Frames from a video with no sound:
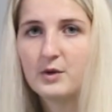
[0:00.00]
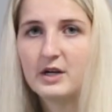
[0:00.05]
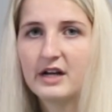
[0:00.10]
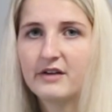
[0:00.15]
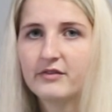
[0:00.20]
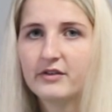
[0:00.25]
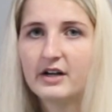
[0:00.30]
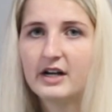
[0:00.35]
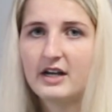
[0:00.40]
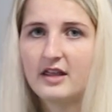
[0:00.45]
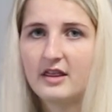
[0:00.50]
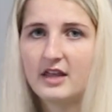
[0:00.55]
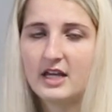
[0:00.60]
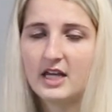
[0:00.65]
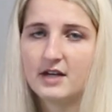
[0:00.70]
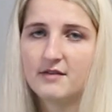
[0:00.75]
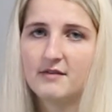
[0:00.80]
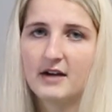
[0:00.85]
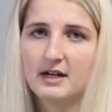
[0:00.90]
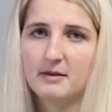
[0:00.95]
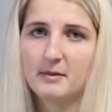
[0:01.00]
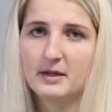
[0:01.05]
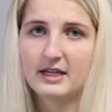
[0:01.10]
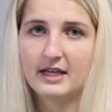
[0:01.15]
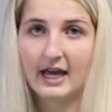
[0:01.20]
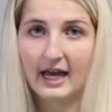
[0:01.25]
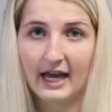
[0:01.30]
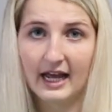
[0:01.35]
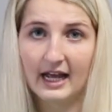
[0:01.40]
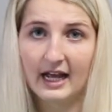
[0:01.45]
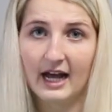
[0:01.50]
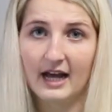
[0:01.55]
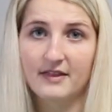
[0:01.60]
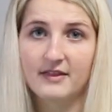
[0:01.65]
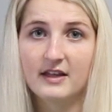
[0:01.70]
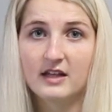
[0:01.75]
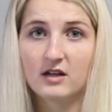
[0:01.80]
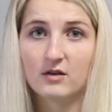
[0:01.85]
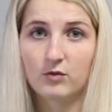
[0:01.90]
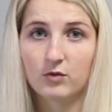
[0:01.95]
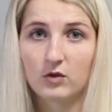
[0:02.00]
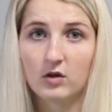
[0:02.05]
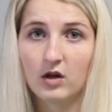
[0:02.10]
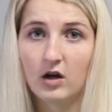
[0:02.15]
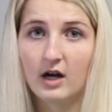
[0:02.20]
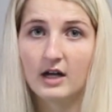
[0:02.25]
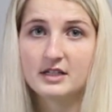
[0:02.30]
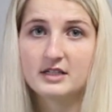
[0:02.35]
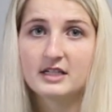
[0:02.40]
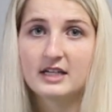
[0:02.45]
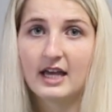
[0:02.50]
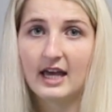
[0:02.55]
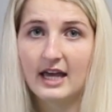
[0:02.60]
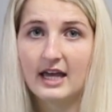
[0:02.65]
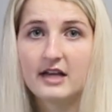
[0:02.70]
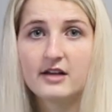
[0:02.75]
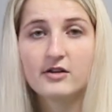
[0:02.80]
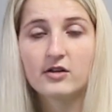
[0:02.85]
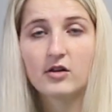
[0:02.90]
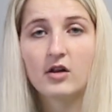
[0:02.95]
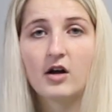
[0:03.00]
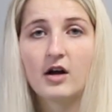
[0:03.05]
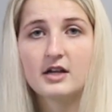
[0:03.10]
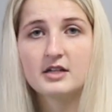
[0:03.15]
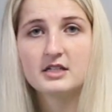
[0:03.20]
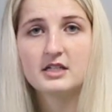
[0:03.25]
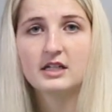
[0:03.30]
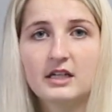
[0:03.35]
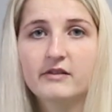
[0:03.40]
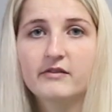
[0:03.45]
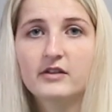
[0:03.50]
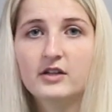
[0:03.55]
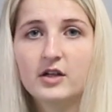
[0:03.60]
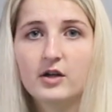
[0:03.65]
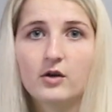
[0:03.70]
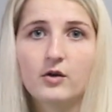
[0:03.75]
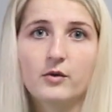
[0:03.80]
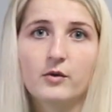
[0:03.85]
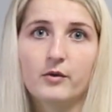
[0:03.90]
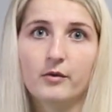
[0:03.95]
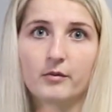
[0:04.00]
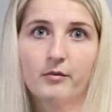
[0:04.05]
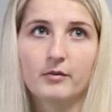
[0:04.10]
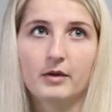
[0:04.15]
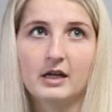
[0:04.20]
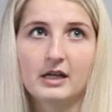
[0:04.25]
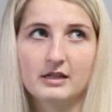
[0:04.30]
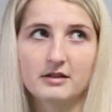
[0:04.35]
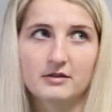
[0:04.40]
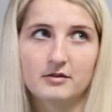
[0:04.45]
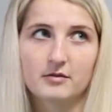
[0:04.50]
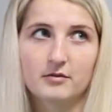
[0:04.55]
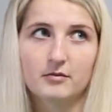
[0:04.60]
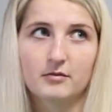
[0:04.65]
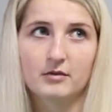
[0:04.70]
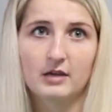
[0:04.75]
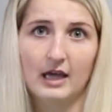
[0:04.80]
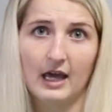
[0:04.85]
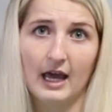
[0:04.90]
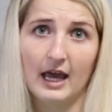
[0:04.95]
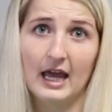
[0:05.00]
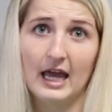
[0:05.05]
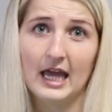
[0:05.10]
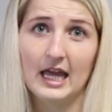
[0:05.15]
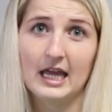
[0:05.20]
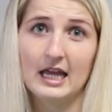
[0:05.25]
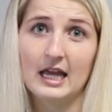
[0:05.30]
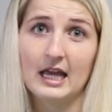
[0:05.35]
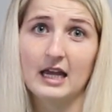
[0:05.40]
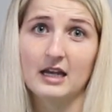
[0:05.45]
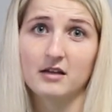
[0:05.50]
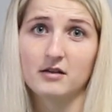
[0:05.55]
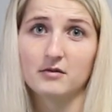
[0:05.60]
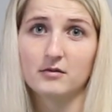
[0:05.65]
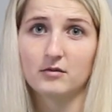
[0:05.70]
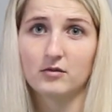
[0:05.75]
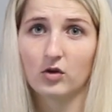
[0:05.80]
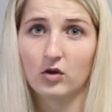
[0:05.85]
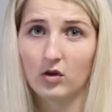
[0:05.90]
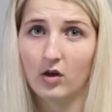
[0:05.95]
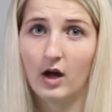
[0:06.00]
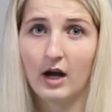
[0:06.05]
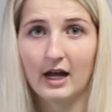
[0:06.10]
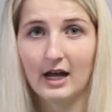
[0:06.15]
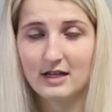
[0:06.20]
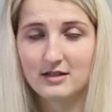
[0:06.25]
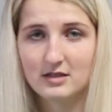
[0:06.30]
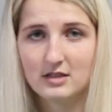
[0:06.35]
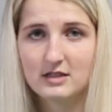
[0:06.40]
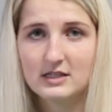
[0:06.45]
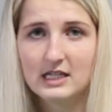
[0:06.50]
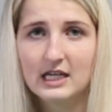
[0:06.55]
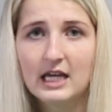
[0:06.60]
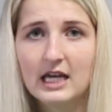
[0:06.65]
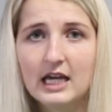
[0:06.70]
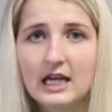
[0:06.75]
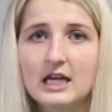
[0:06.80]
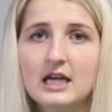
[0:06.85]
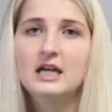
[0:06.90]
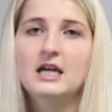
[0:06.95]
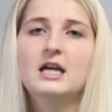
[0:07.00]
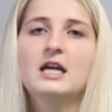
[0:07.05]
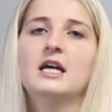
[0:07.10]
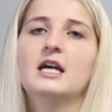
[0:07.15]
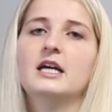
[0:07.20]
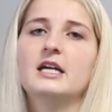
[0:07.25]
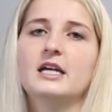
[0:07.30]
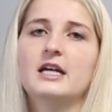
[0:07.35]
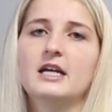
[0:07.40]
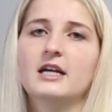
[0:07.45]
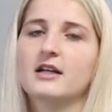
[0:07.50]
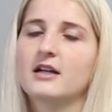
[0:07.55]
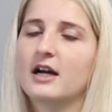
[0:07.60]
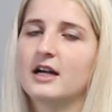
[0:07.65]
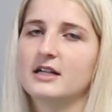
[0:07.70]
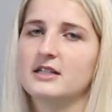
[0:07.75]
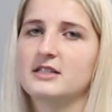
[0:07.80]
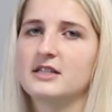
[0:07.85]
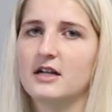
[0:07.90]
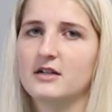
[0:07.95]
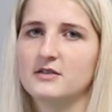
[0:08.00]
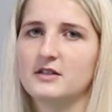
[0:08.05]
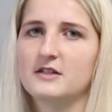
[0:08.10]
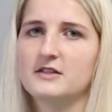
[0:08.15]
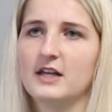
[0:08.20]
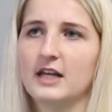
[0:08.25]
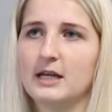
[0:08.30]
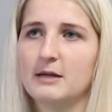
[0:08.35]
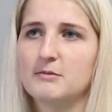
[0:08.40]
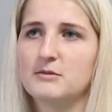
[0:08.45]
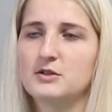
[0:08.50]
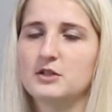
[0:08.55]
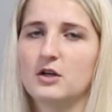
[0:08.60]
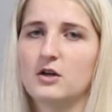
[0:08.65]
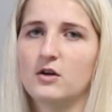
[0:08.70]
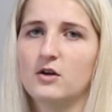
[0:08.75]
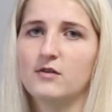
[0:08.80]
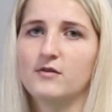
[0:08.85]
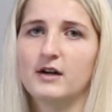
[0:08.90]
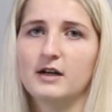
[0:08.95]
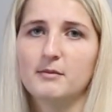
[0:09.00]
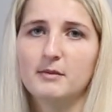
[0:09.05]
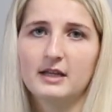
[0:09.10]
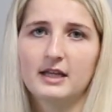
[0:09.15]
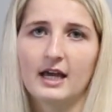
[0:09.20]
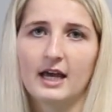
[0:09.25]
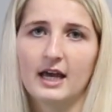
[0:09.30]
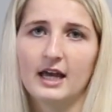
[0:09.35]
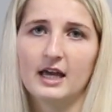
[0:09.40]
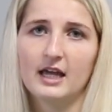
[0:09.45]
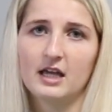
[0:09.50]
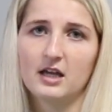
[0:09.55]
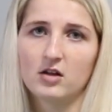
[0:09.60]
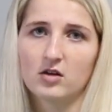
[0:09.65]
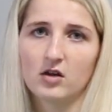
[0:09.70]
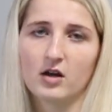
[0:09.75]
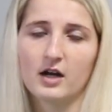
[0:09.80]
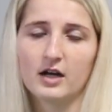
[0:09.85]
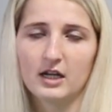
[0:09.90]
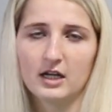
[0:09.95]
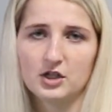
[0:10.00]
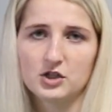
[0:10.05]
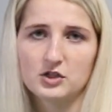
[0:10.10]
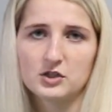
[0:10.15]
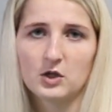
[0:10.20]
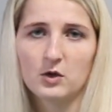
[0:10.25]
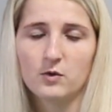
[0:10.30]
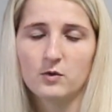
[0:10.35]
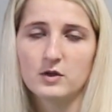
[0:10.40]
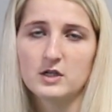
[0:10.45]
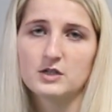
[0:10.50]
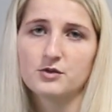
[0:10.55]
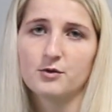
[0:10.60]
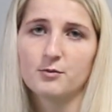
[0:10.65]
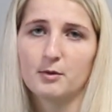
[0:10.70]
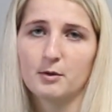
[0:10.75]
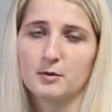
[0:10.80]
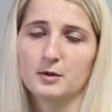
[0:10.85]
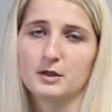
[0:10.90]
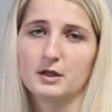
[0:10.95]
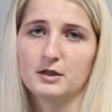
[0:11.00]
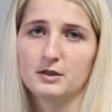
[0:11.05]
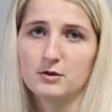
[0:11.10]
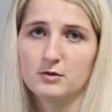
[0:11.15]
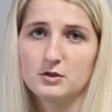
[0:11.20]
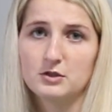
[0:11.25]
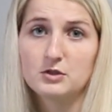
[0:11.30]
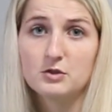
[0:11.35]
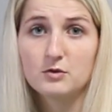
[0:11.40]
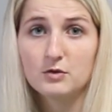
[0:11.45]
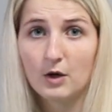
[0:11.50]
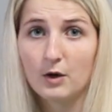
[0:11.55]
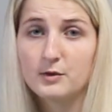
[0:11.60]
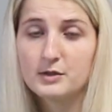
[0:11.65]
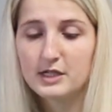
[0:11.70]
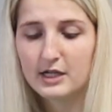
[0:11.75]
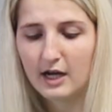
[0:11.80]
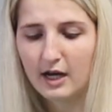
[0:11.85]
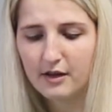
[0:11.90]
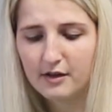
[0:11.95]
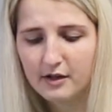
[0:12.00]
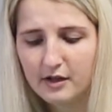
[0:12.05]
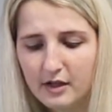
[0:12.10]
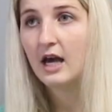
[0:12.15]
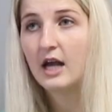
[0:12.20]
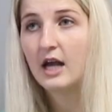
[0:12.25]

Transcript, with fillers: whenever I think of vitamin K, I think of clot, K in clot. Even though it's K in clot has a C, it kind of sounds the same. So vitamin K and clotting, just always remember that those two go together.